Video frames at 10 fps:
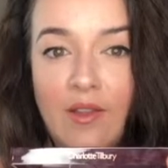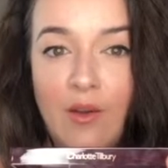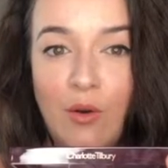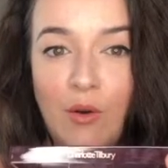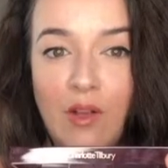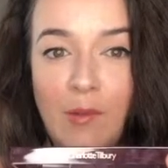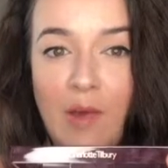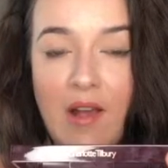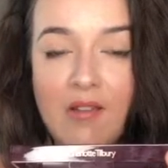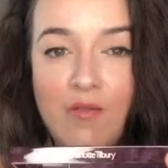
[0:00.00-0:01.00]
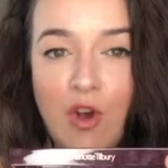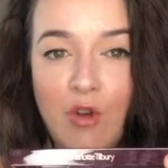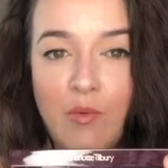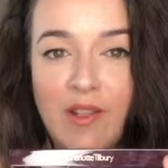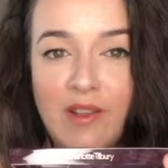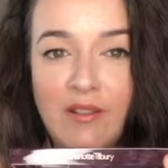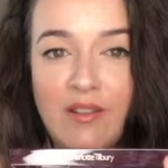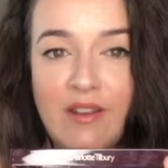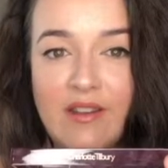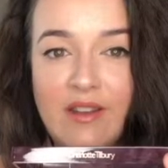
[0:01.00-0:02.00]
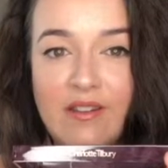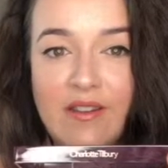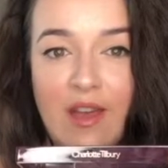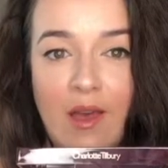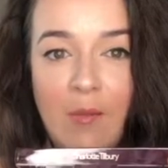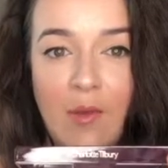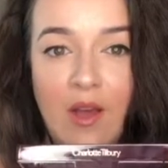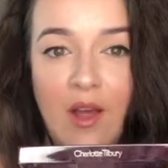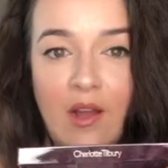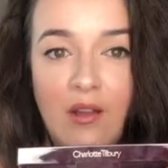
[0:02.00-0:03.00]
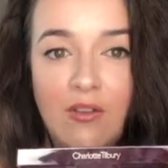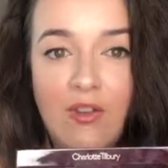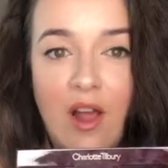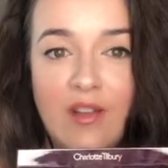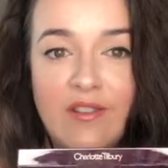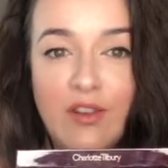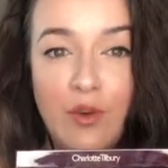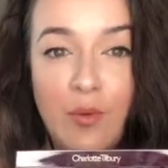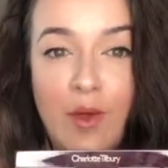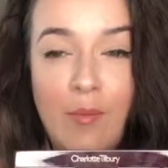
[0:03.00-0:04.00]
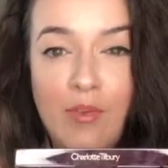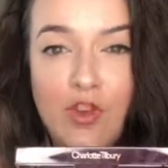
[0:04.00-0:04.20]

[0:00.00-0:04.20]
They're all little bars of gold with a little CT stamp, little Charlotte Tilbury at the